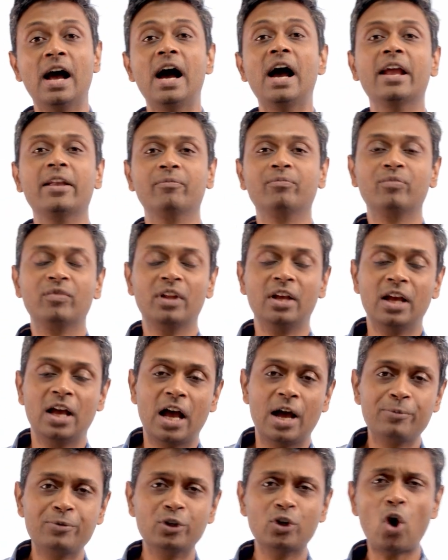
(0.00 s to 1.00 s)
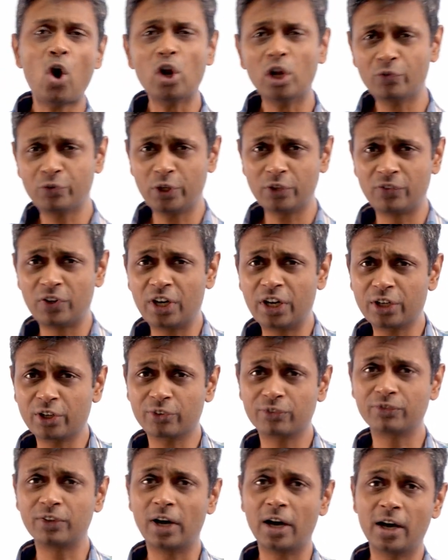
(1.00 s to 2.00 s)
Hi, I'm sure all of you have heard
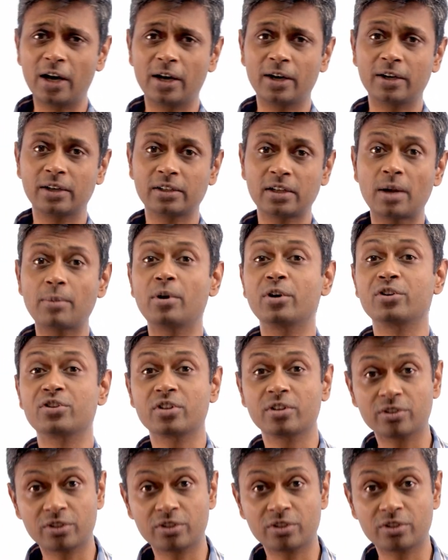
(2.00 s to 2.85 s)
of Ramanujan.